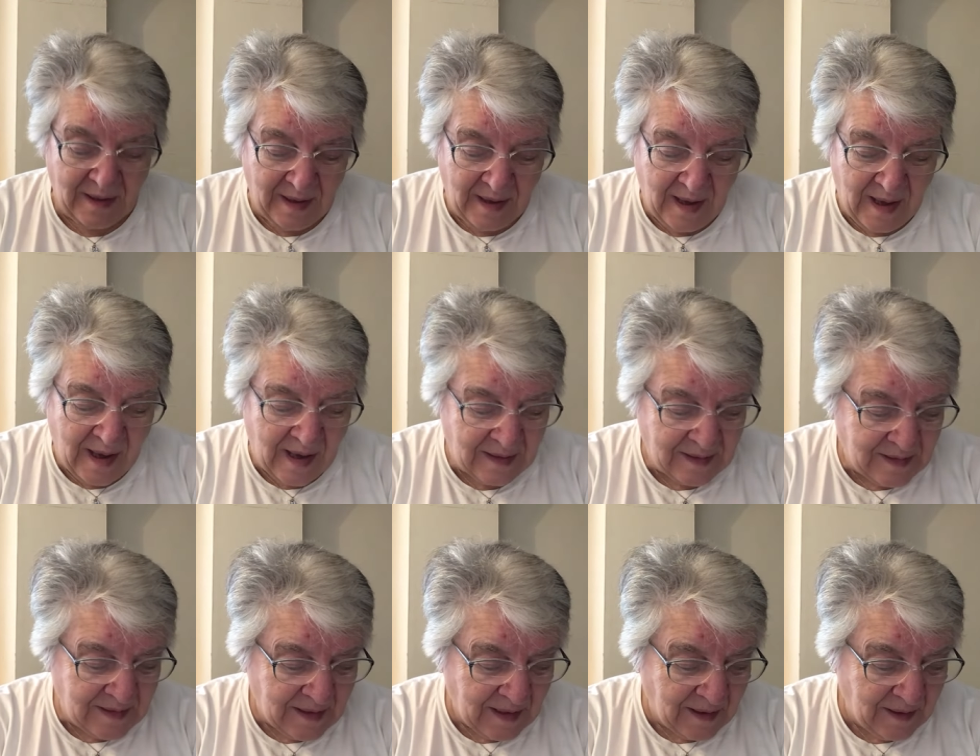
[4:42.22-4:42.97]

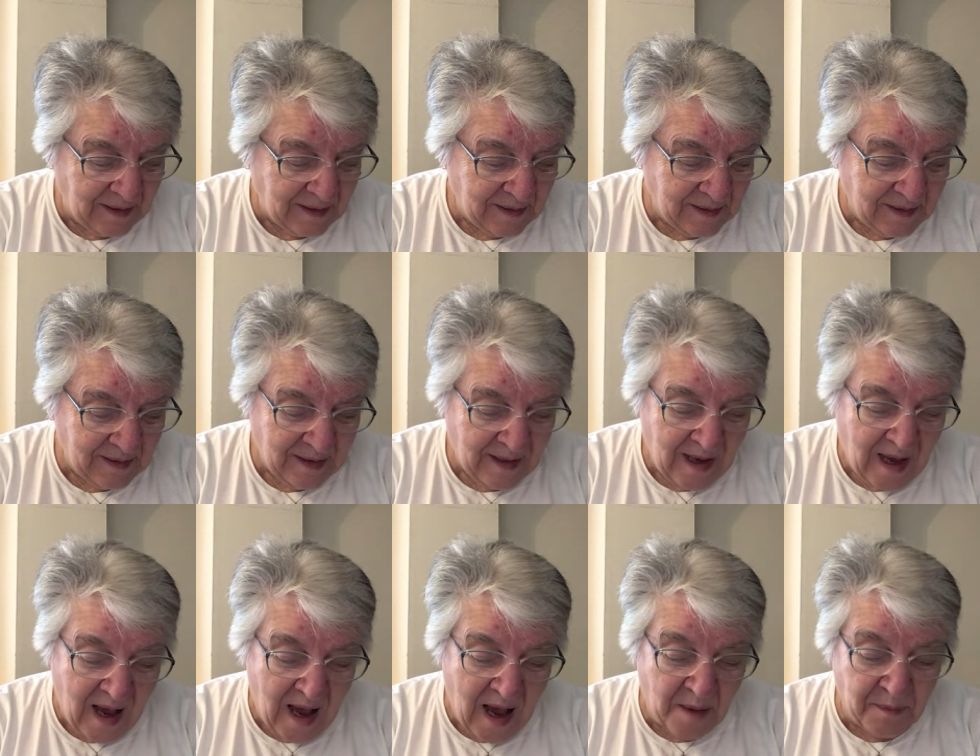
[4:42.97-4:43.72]
And
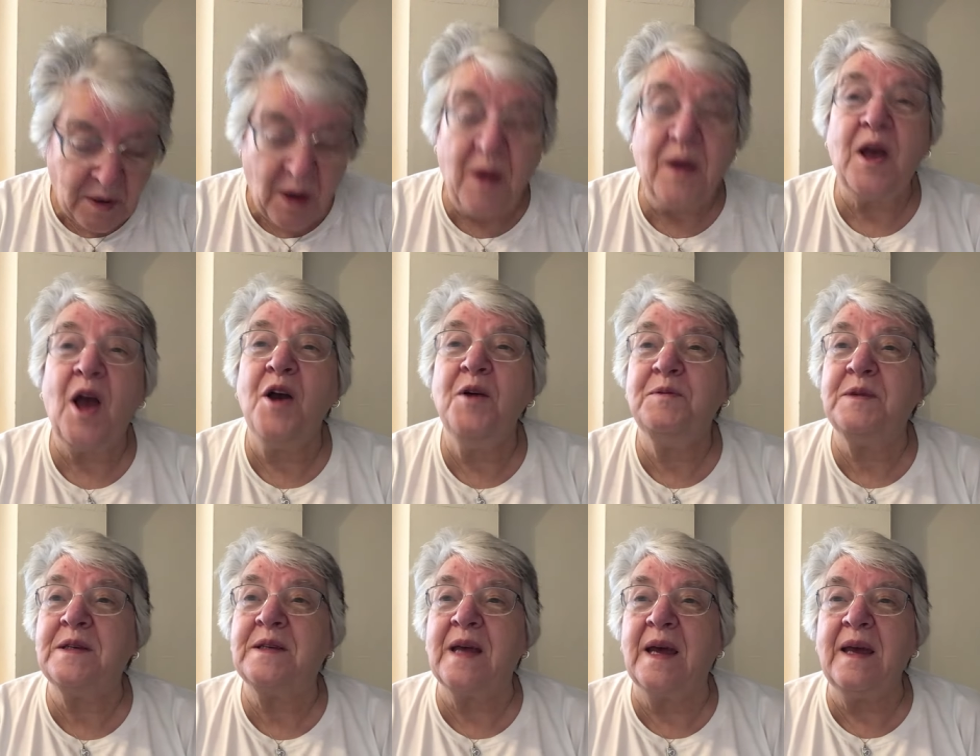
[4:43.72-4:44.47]
uh, I'm going home
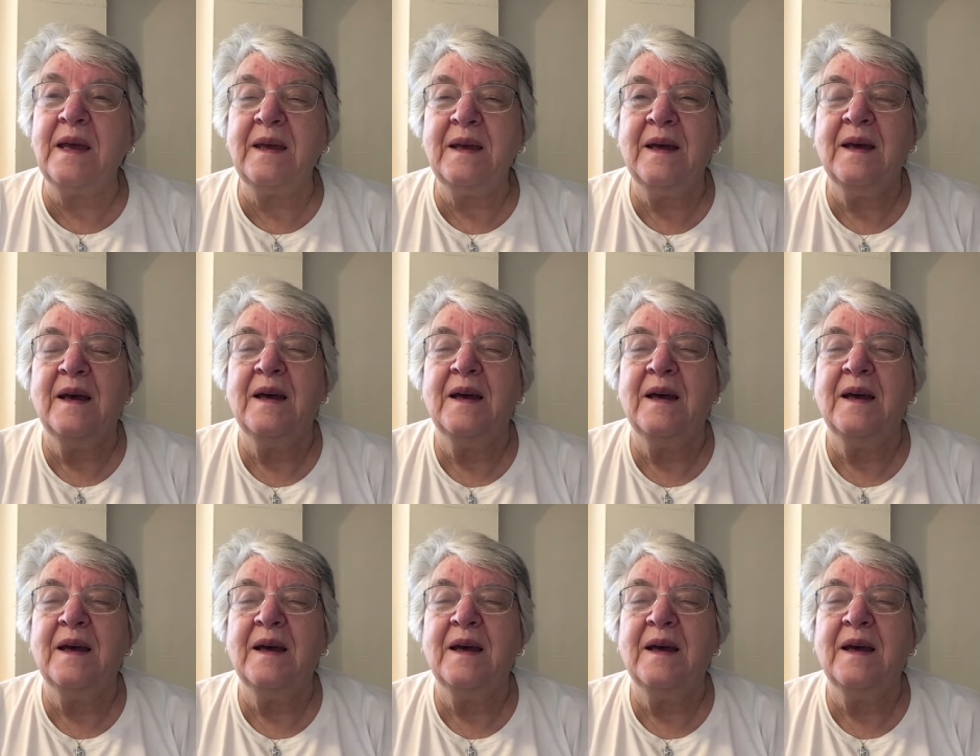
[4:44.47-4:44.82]
today,